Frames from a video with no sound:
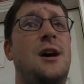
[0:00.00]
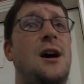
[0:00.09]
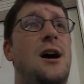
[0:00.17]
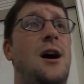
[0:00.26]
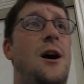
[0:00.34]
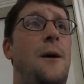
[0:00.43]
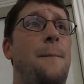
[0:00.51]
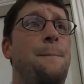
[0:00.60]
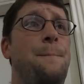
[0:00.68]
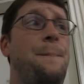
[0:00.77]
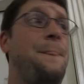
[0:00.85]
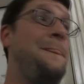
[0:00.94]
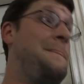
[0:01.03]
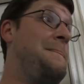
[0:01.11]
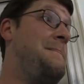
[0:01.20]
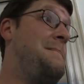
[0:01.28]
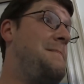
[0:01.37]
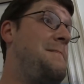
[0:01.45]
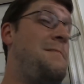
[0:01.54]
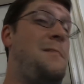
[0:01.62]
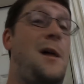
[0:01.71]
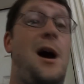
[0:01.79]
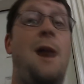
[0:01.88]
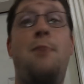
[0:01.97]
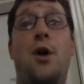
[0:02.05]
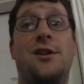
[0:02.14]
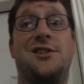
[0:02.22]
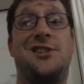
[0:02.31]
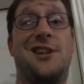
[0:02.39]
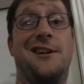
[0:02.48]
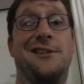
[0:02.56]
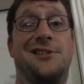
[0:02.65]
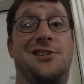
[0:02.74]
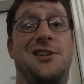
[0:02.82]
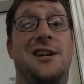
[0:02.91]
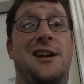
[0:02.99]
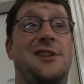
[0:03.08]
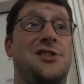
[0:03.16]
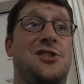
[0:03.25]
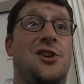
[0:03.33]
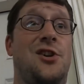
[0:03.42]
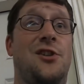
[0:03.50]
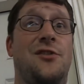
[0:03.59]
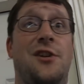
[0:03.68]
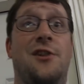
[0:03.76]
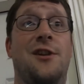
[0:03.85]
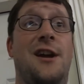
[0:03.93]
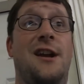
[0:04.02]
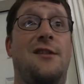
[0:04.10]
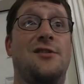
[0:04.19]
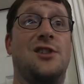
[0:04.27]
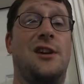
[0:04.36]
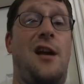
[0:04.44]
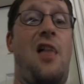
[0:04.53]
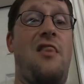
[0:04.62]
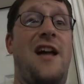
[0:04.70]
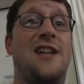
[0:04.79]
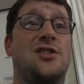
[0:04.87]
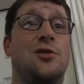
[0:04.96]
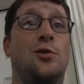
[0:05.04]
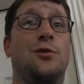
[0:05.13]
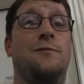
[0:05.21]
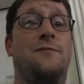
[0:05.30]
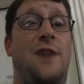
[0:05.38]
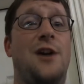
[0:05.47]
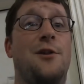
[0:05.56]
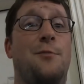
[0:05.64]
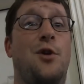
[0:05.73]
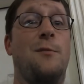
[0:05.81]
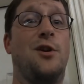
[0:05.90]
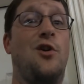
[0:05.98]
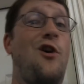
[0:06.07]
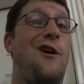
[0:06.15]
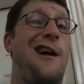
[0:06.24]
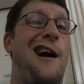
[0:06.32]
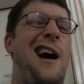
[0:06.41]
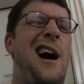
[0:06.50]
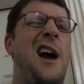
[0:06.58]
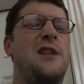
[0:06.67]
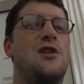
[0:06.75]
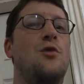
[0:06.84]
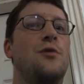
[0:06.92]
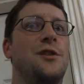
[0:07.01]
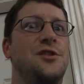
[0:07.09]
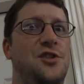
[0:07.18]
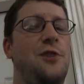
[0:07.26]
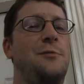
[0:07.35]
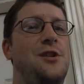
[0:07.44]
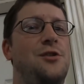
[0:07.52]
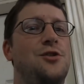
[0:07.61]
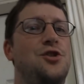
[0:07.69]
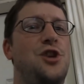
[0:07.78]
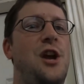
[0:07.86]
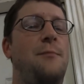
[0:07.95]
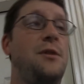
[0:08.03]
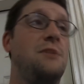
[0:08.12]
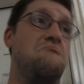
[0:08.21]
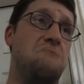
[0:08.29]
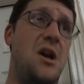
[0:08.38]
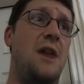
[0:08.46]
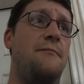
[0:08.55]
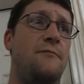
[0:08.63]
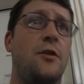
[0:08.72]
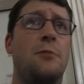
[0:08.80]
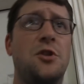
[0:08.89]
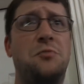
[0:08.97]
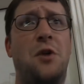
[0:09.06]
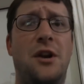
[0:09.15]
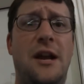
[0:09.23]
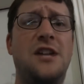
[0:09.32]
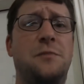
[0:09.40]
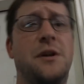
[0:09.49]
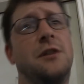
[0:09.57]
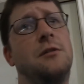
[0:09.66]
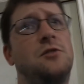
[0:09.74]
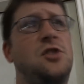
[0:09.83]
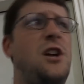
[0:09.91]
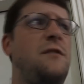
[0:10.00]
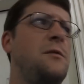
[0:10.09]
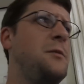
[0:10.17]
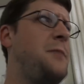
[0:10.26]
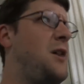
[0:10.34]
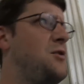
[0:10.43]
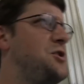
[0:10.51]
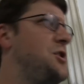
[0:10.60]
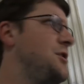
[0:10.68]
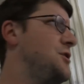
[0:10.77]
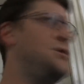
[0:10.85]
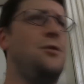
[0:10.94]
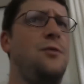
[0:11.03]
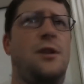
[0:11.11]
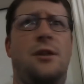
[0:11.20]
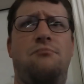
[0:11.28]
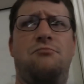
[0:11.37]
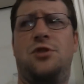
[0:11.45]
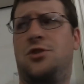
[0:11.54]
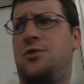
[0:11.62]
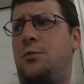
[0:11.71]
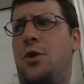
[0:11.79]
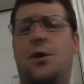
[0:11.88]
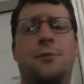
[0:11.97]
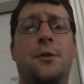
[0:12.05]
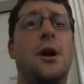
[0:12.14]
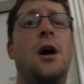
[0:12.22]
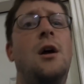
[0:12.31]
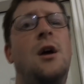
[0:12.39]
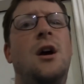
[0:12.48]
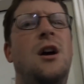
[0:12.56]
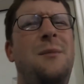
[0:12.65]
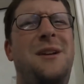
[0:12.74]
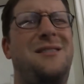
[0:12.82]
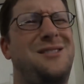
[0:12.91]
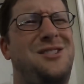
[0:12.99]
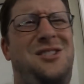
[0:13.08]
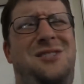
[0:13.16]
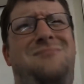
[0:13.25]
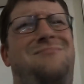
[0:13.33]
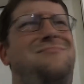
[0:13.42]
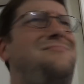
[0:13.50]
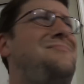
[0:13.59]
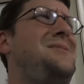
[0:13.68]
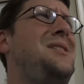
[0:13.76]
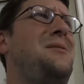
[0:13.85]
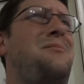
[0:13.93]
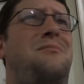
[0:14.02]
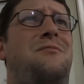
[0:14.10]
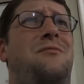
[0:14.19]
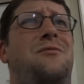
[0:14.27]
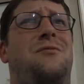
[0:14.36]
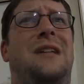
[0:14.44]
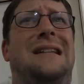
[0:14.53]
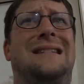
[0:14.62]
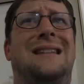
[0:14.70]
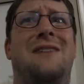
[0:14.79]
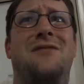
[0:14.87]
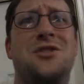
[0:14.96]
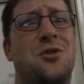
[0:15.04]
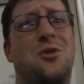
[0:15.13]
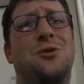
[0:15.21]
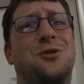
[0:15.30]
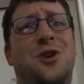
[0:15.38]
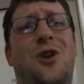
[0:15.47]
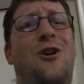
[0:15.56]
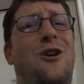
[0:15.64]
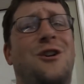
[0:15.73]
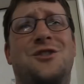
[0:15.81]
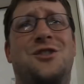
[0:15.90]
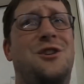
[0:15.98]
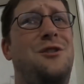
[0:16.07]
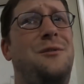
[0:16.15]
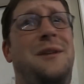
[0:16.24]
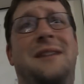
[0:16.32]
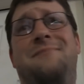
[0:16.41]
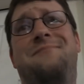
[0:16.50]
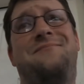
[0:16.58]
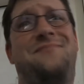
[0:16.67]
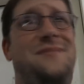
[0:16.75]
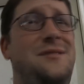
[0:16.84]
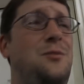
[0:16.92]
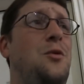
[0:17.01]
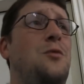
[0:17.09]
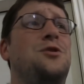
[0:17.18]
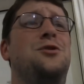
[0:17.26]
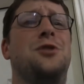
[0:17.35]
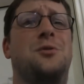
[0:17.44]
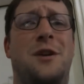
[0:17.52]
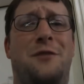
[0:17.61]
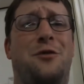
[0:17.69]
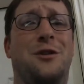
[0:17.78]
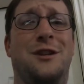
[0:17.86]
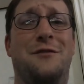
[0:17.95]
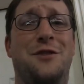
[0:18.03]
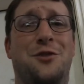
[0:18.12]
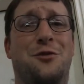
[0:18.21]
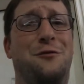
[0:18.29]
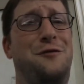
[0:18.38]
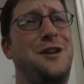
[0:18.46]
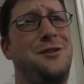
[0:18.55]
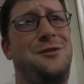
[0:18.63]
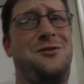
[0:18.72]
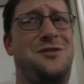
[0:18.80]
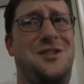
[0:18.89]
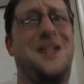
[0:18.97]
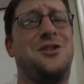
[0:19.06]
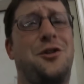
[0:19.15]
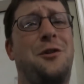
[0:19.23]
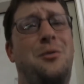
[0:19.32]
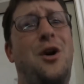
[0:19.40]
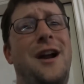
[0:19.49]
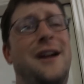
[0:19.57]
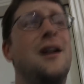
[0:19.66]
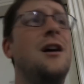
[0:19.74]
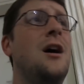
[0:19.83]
I bought it sight unseen. I just saw it on the internet and I was like, that's an old fire department car. I know that it's going to be in good shape, and for the most part it has been, aside from the power steering issue that I just sprung. But I mean, it's a 11-year-old car, so I mean, what would you expect for an 11-year-old vehicle? Things are going to break.